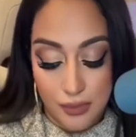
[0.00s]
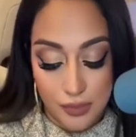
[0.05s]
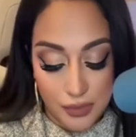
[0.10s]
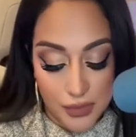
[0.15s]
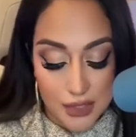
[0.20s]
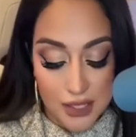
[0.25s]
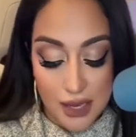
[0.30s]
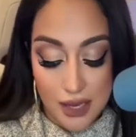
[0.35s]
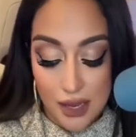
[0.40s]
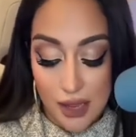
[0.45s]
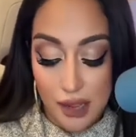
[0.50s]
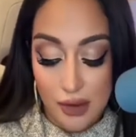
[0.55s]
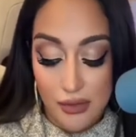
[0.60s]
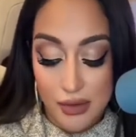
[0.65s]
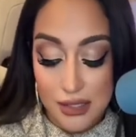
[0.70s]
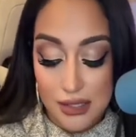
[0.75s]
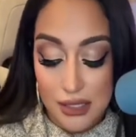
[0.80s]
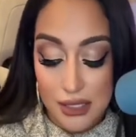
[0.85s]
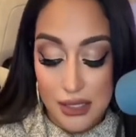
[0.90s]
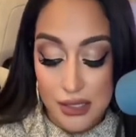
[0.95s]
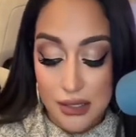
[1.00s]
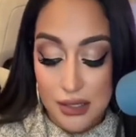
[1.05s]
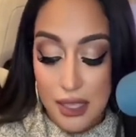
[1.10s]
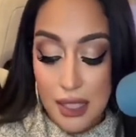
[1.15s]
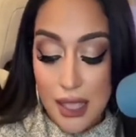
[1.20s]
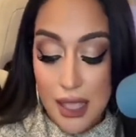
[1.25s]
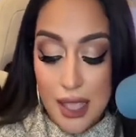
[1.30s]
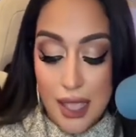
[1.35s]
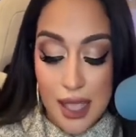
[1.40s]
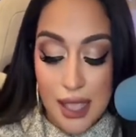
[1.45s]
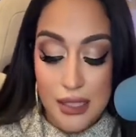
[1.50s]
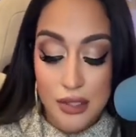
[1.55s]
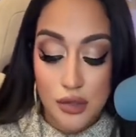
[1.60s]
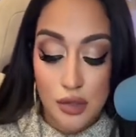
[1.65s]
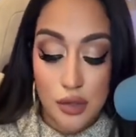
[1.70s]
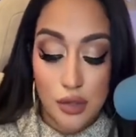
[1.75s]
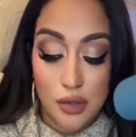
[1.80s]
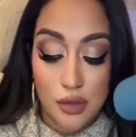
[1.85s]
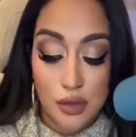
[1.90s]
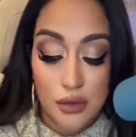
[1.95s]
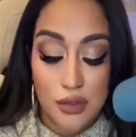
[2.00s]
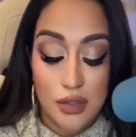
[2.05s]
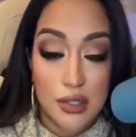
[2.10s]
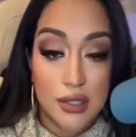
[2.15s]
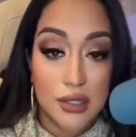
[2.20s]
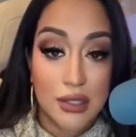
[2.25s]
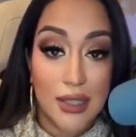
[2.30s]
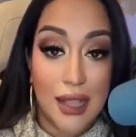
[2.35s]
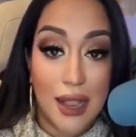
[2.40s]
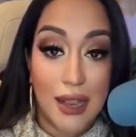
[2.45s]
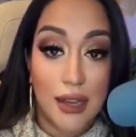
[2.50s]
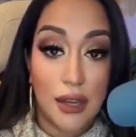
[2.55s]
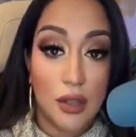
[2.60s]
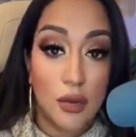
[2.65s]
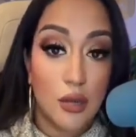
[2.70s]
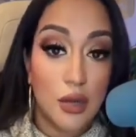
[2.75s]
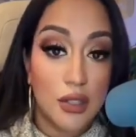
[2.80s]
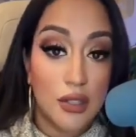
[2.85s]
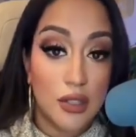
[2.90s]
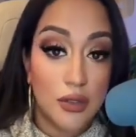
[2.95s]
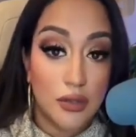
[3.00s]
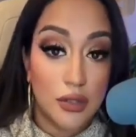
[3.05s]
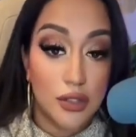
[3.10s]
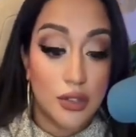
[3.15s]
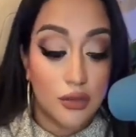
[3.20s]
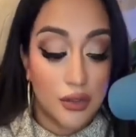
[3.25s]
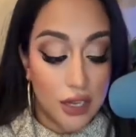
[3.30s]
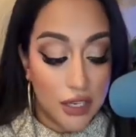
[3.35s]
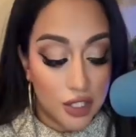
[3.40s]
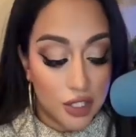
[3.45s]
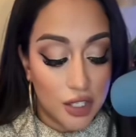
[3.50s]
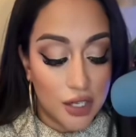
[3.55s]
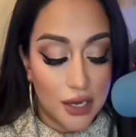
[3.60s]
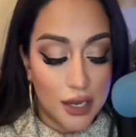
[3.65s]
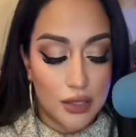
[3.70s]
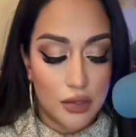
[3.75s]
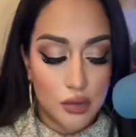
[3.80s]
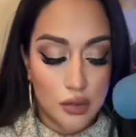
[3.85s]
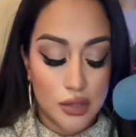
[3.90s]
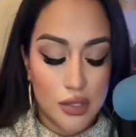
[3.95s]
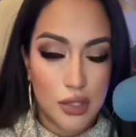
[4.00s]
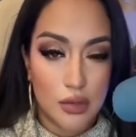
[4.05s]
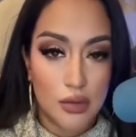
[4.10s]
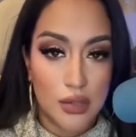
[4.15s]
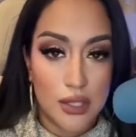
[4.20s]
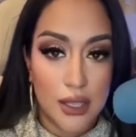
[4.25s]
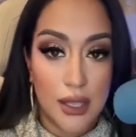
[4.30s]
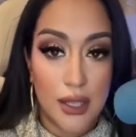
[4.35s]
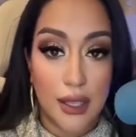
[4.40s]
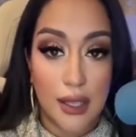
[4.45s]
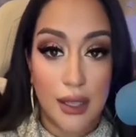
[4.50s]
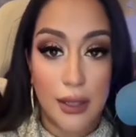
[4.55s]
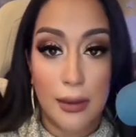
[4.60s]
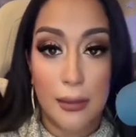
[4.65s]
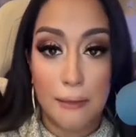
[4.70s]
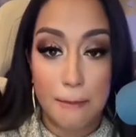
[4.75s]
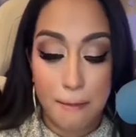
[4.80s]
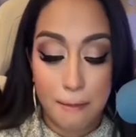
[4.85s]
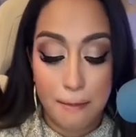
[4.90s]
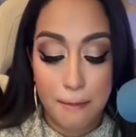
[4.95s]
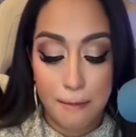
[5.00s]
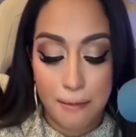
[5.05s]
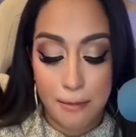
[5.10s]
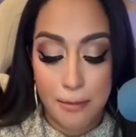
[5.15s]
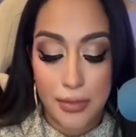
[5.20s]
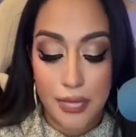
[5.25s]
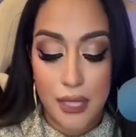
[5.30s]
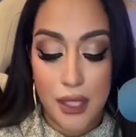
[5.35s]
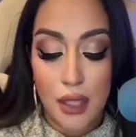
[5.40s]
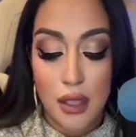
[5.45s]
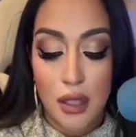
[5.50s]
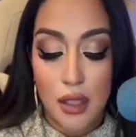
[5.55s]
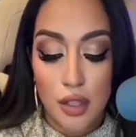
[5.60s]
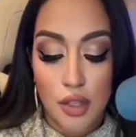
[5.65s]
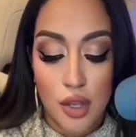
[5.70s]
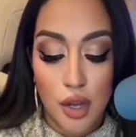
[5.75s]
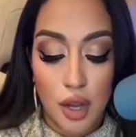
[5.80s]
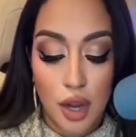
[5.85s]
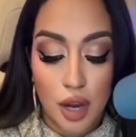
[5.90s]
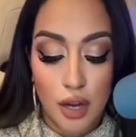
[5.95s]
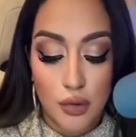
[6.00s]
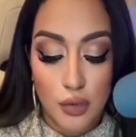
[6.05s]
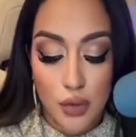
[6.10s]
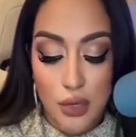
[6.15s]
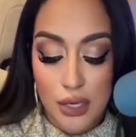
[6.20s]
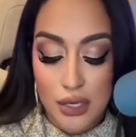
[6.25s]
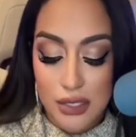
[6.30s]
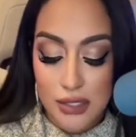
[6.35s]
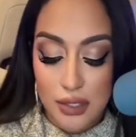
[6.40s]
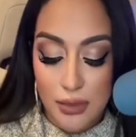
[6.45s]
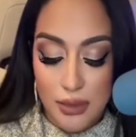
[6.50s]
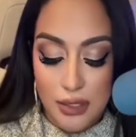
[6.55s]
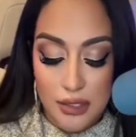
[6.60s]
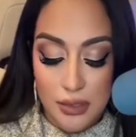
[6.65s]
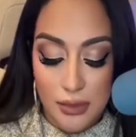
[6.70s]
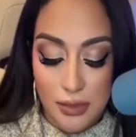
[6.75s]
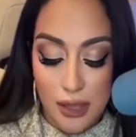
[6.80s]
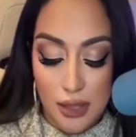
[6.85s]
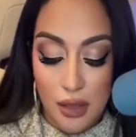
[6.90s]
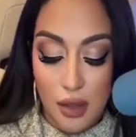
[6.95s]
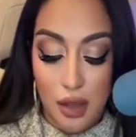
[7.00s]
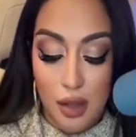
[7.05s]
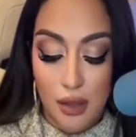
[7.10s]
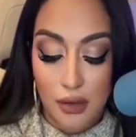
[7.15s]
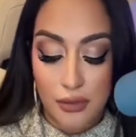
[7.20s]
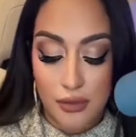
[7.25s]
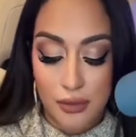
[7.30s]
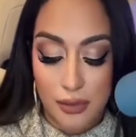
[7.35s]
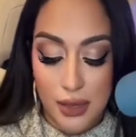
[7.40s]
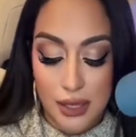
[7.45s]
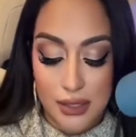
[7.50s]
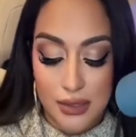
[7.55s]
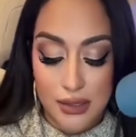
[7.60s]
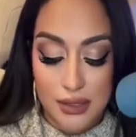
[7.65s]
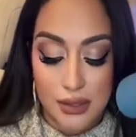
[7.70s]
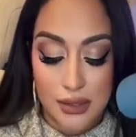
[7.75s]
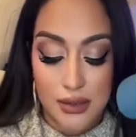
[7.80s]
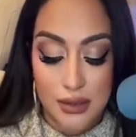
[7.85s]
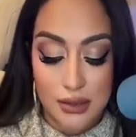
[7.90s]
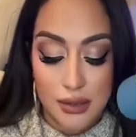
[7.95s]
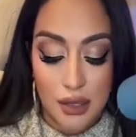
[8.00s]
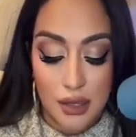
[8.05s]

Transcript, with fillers: Take it how it resonates. And so the universe is guiding you in a different direction, and I do see you taking it. Mm-hmm. Your hard work is about to pay off, Pisces.